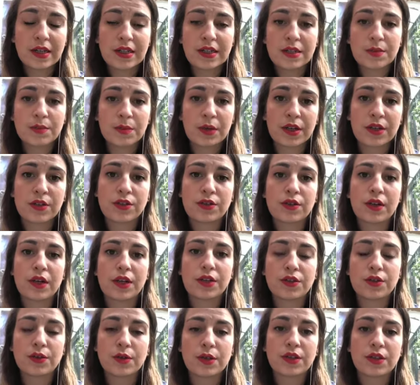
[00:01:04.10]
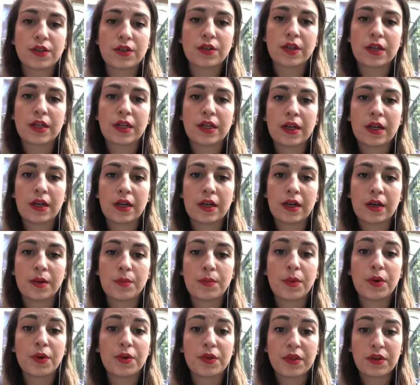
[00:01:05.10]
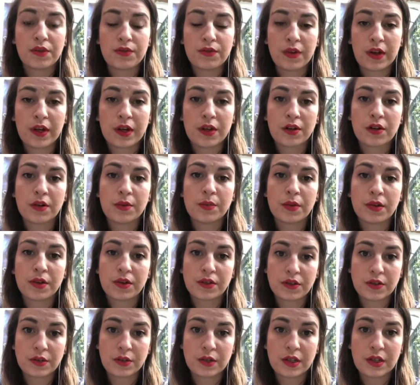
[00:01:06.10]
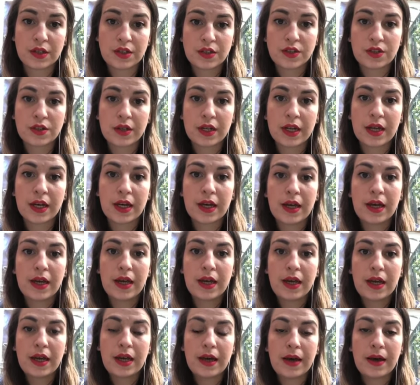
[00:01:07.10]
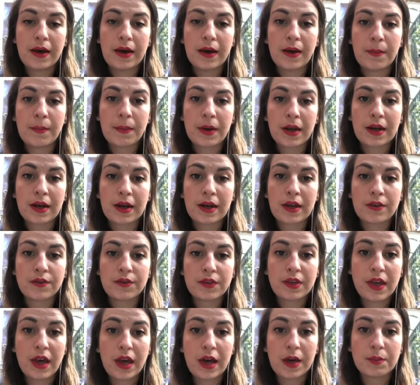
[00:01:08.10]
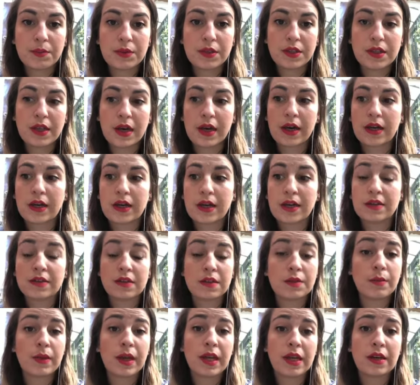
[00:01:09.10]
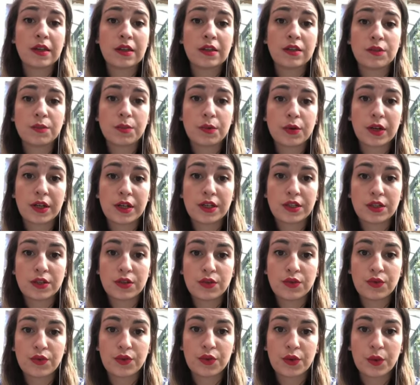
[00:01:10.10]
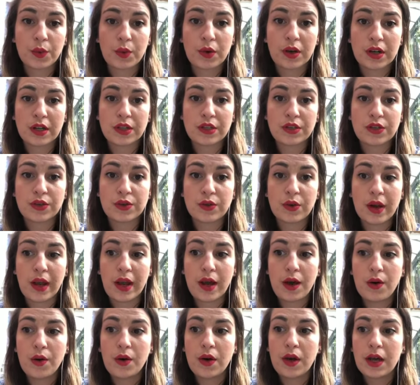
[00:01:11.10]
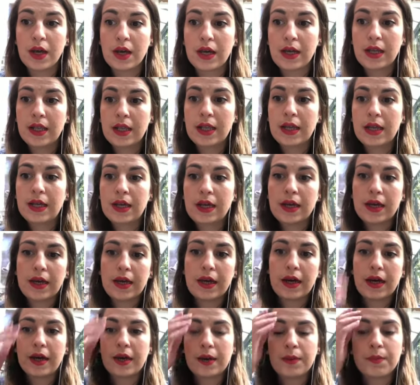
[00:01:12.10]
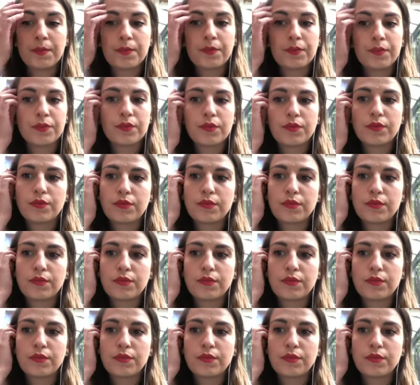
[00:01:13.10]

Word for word: I did my undergraduate degree uh, both in fine art but also in history, um, and I've kept that as the main inspiration for what I do now. Um,